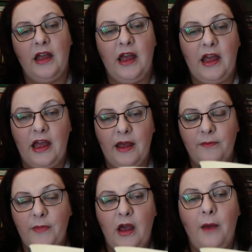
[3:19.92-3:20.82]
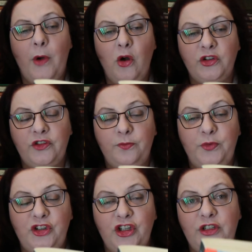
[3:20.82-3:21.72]
A box of
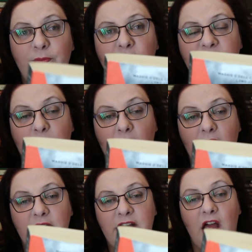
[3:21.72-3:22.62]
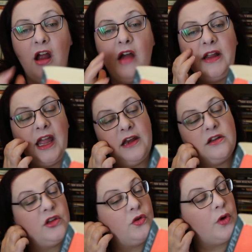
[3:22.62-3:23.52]
butchered body parts, a hurricane
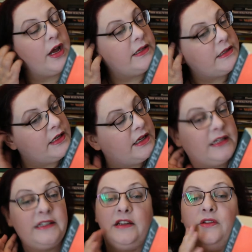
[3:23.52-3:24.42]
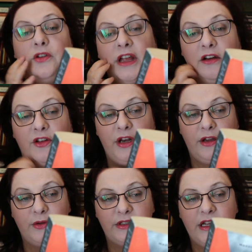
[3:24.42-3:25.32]
on the horizon, and a serial killer on the
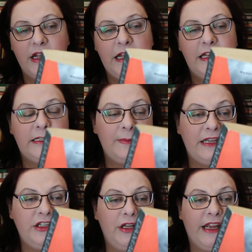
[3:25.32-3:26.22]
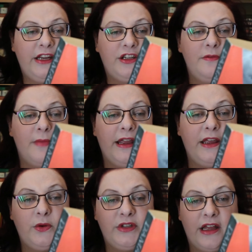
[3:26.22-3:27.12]
loose. Special Agent
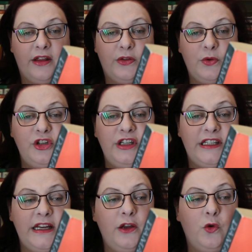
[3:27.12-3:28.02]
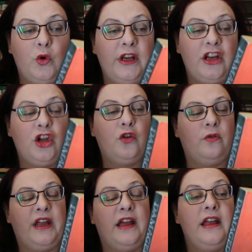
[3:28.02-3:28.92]
Maggie O'Dell thought she'd seen it all in her
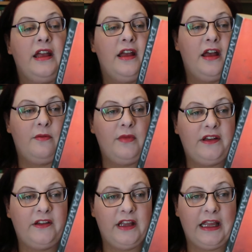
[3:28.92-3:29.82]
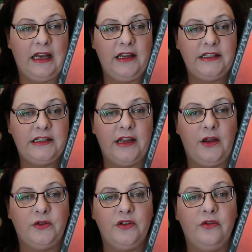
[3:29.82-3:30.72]
career. Amidst the killers,
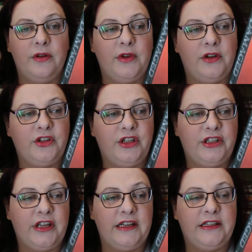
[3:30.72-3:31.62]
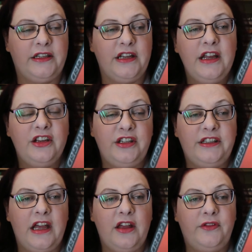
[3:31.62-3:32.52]
psychos and criminals she has hunted, she's
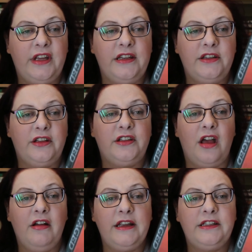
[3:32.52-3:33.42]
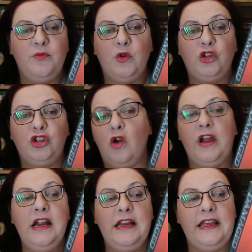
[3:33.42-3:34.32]
delved into the darkest and most
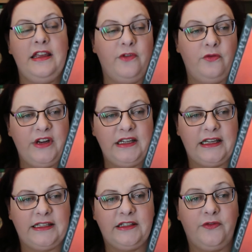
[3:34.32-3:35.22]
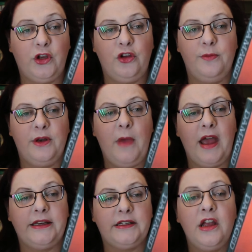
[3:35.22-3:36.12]
shockingly evil recesses of the human
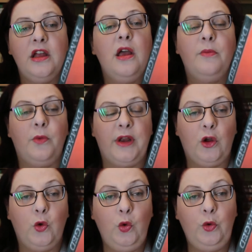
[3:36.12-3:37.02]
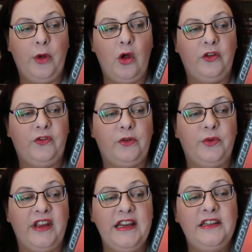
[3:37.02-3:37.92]
mind. But when a cool box filled
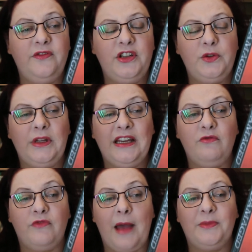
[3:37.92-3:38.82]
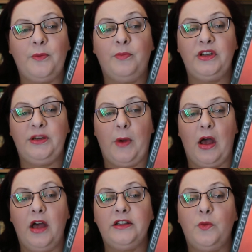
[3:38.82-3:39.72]
with individually wrapped body
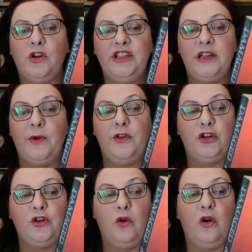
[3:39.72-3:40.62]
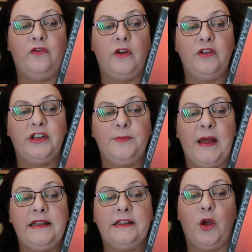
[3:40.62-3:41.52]
parts washes up on the shore of Florida's
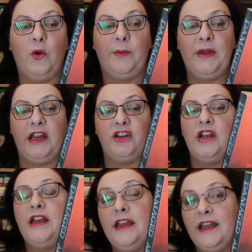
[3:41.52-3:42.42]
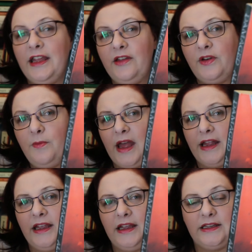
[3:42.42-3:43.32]
Pensacola Beach, even
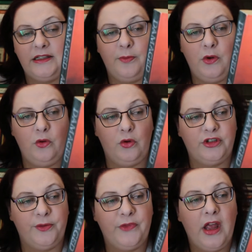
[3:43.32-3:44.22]
Maggie is appalled.